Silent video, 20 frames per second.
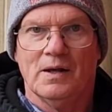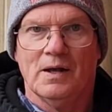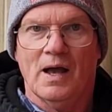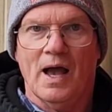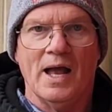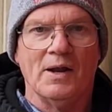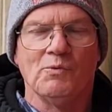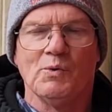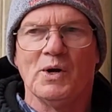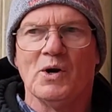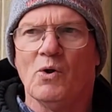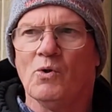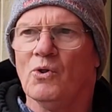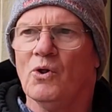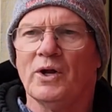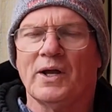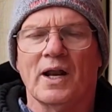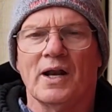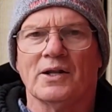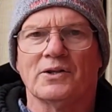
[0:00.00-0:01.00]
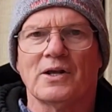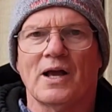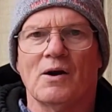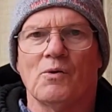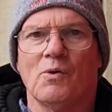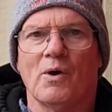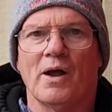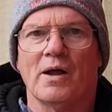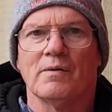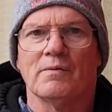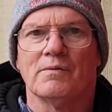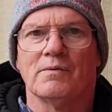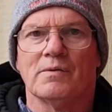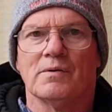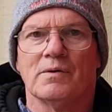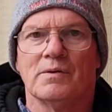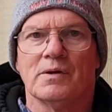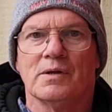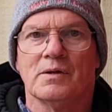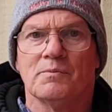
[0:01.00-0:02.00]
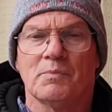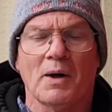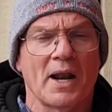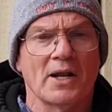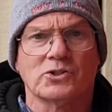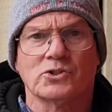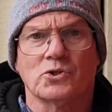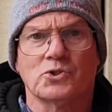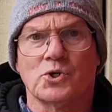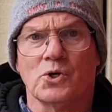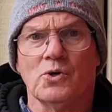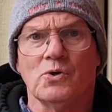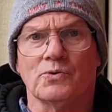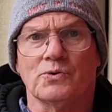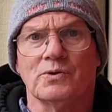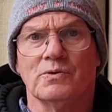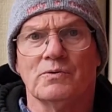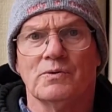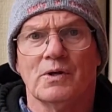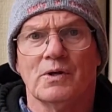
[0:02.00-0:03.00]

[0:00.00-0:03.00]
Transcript: And we don't look at it that way, but it's the truth.